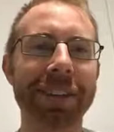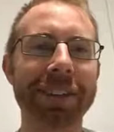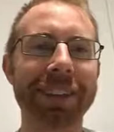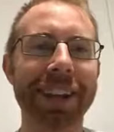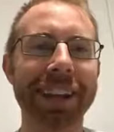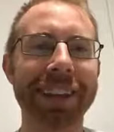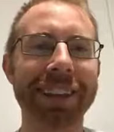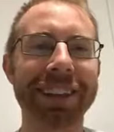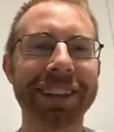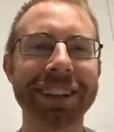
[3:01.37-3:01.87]
was
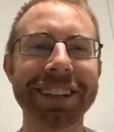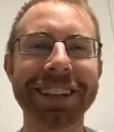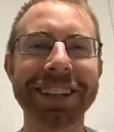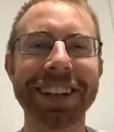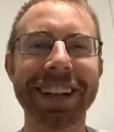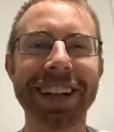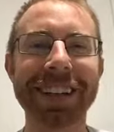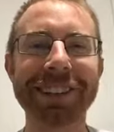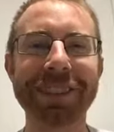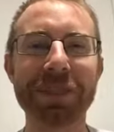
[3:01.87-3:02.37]
like 30
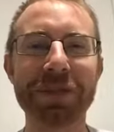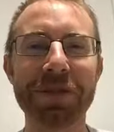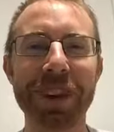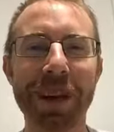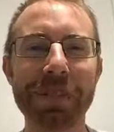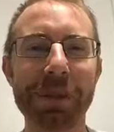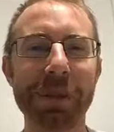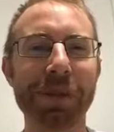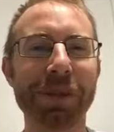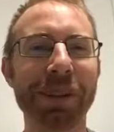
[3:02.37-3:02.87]
days of
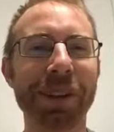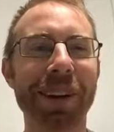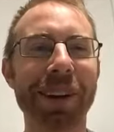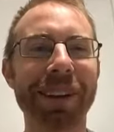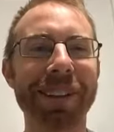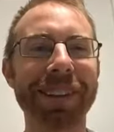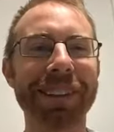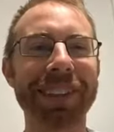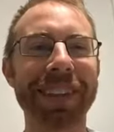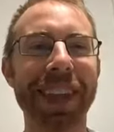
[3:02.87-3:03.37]
rebel
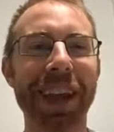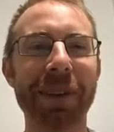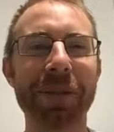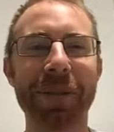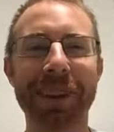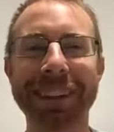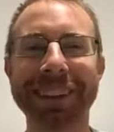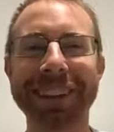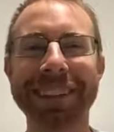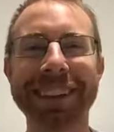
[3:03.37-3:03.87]
flow. And
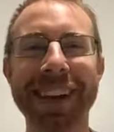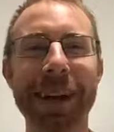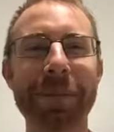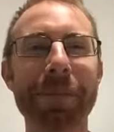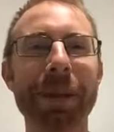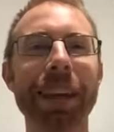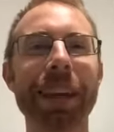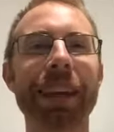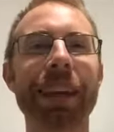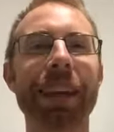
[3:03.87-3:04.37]
what does that
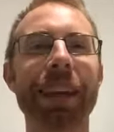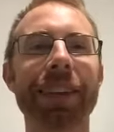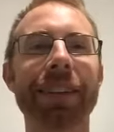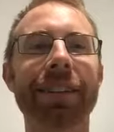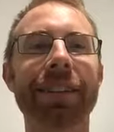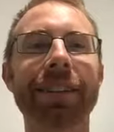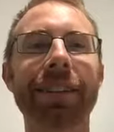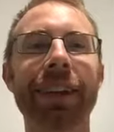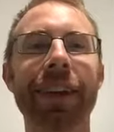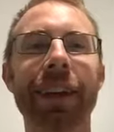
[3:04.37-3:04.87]
mean?
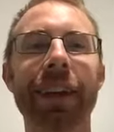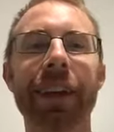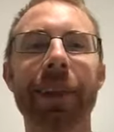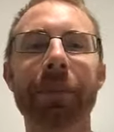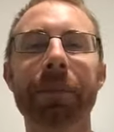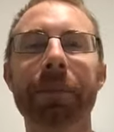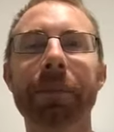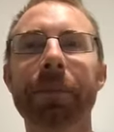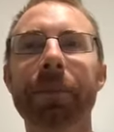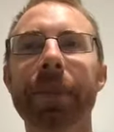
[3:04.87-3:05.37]

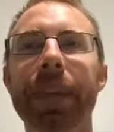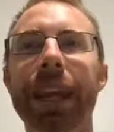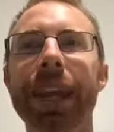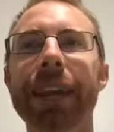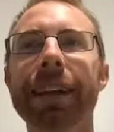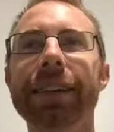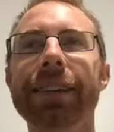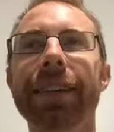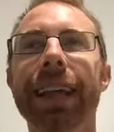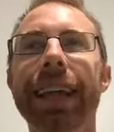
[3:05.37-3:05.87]

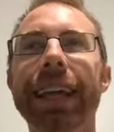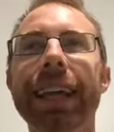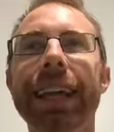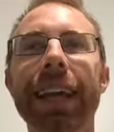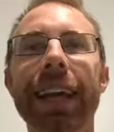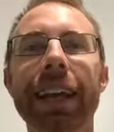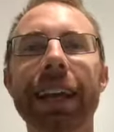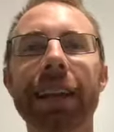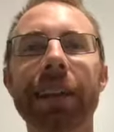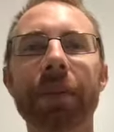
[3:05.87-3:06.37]
It's like
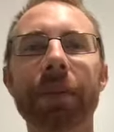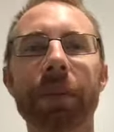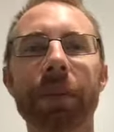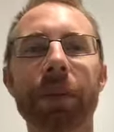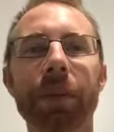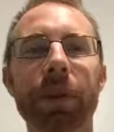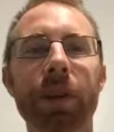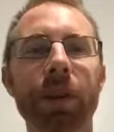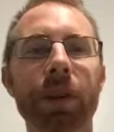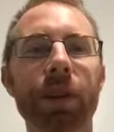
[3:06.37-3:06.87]
getting
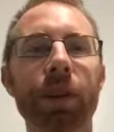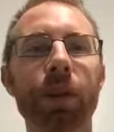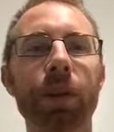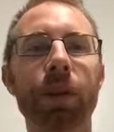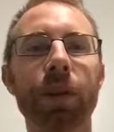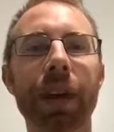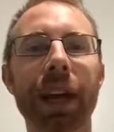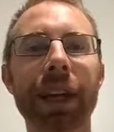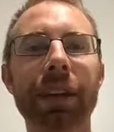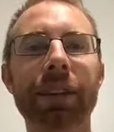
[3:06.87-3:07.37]

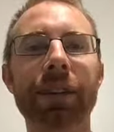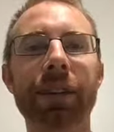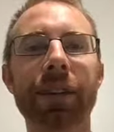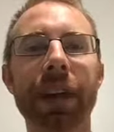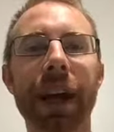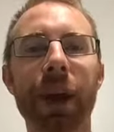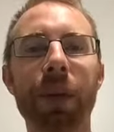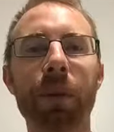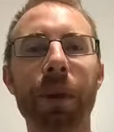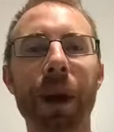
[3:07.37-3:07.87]
you into
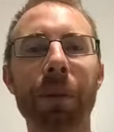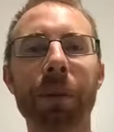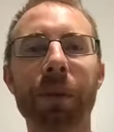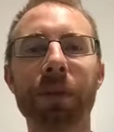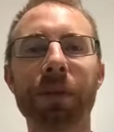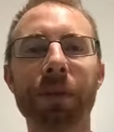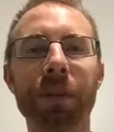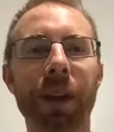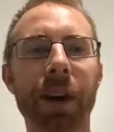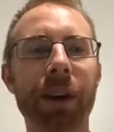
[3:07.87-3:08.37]
that rebel
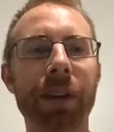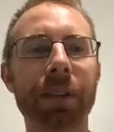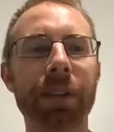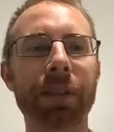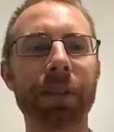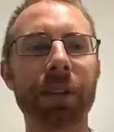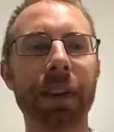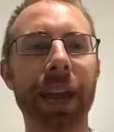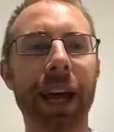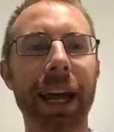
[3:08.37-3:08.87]
flow.
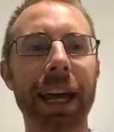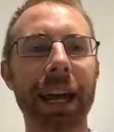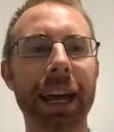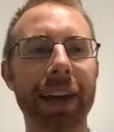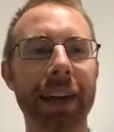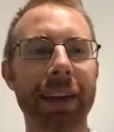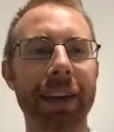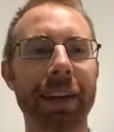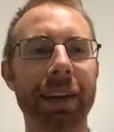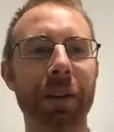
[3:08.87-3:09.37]

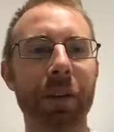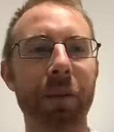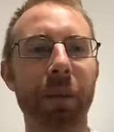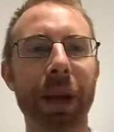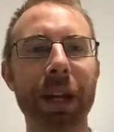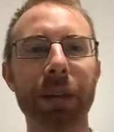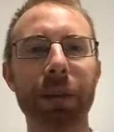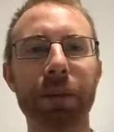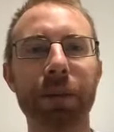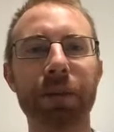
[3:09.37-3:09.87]
Like
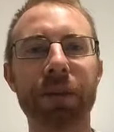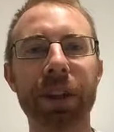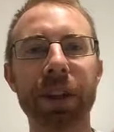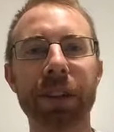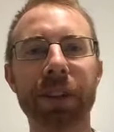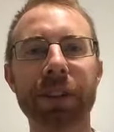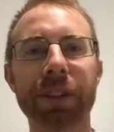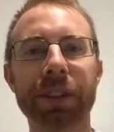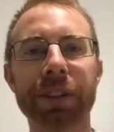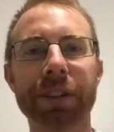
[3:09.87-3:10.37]
when you
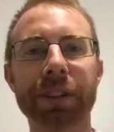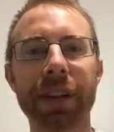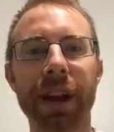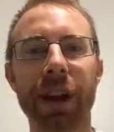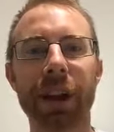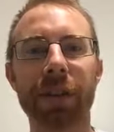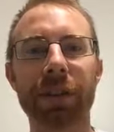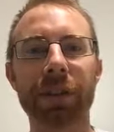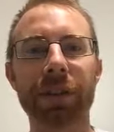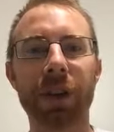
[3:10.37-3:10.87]
feel
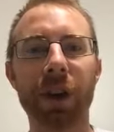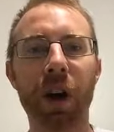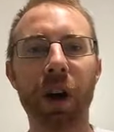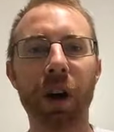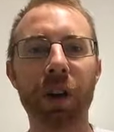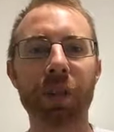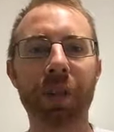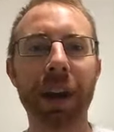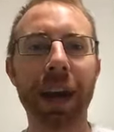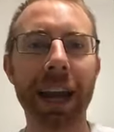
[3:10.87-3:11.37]
yourself
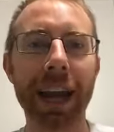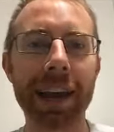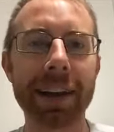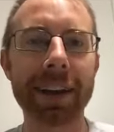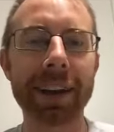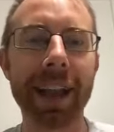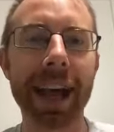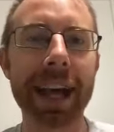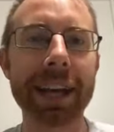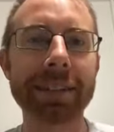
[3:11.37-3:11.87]
over
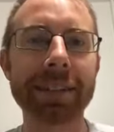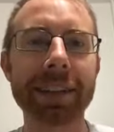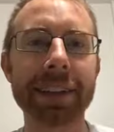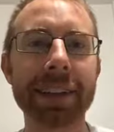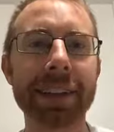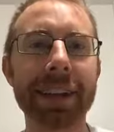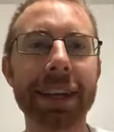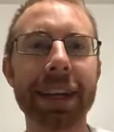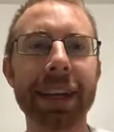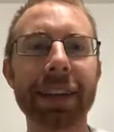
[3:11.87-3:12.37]
analyzing
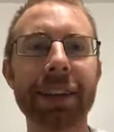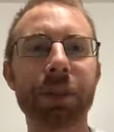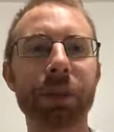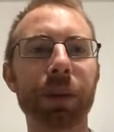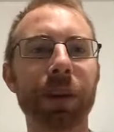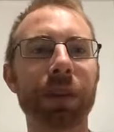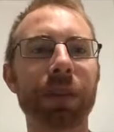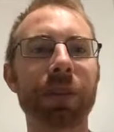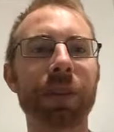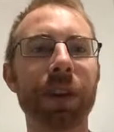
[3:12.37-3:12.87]
things,
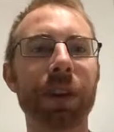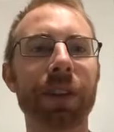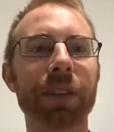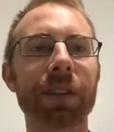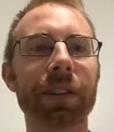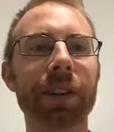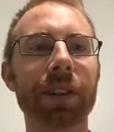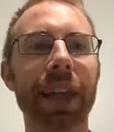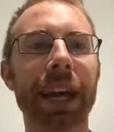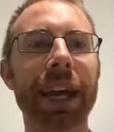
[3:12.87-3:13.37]
when you
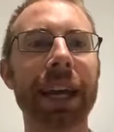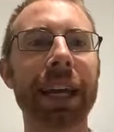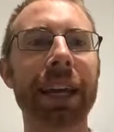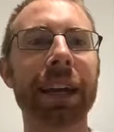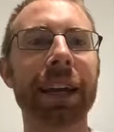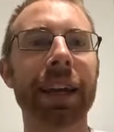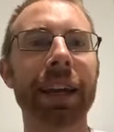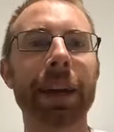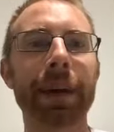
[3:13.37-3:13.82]
feel like